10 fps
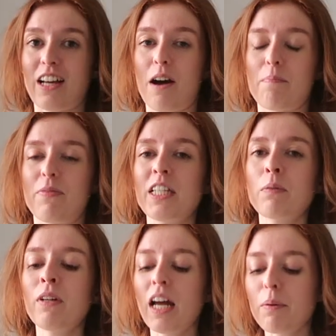up,
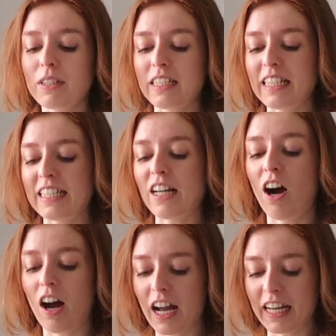this one I wasn't
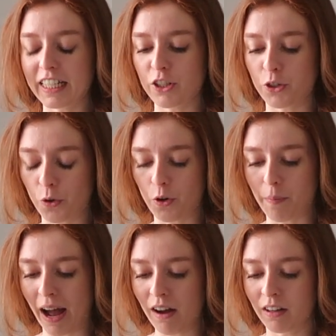entirely sure
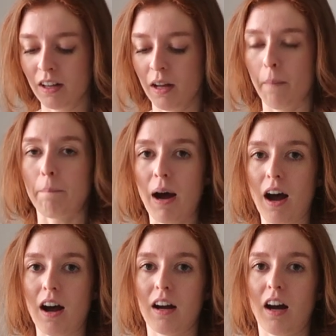about,
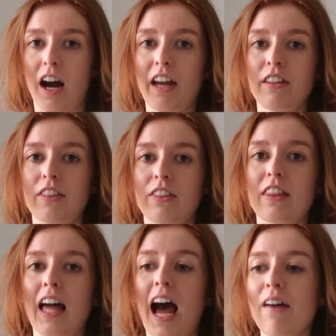but I
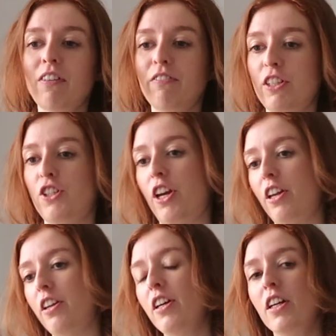have a
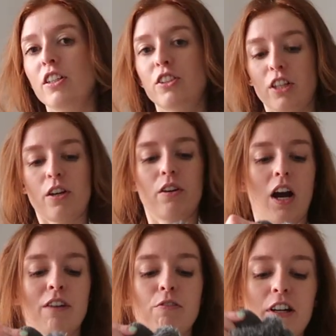vision. So
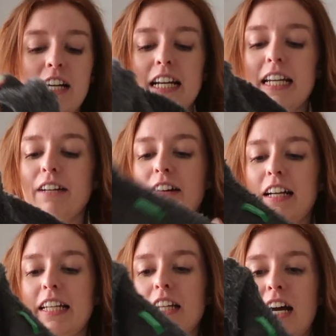I really,
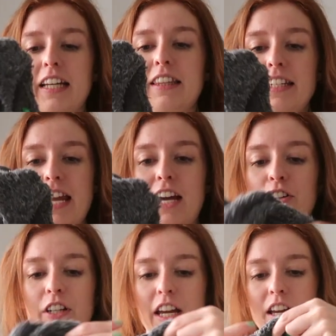really like the
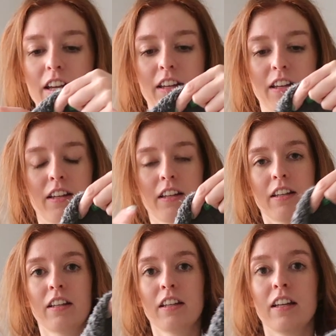neck on it.
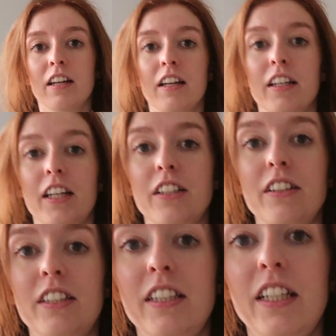Can
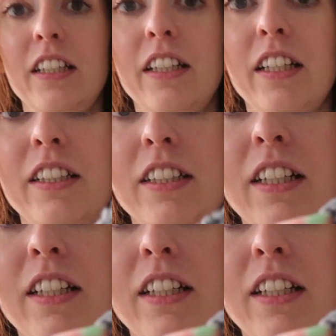you see this